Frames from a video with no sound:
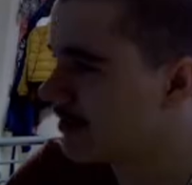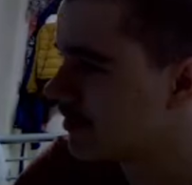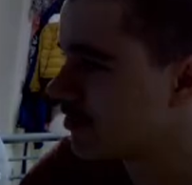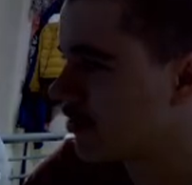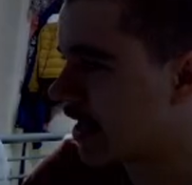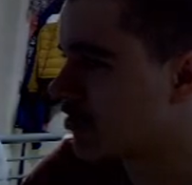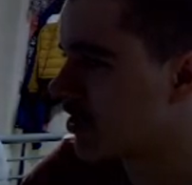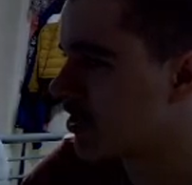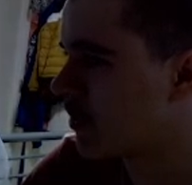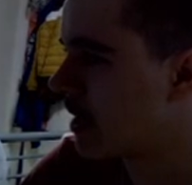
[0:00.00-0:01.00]
to like turn on
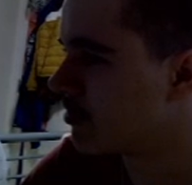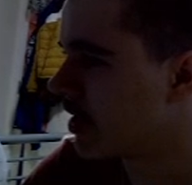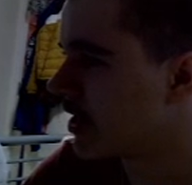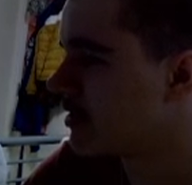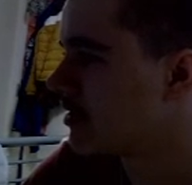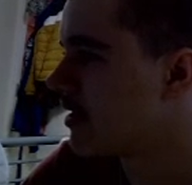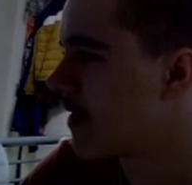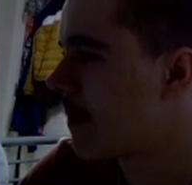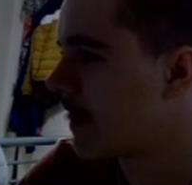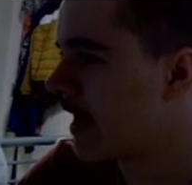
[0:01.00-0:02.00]
the web, right?
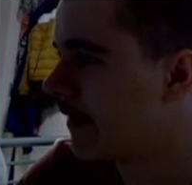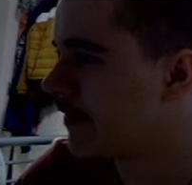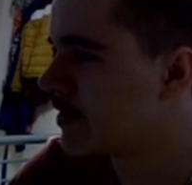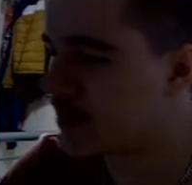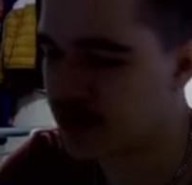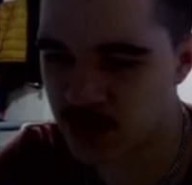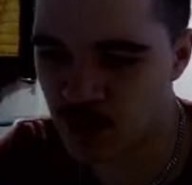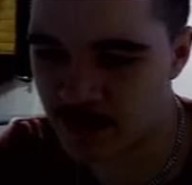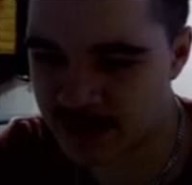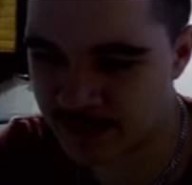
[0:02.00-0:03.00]
And there's also
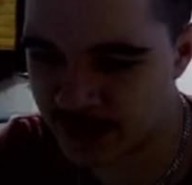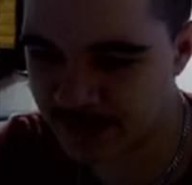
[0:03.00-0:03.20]
WebAssembly.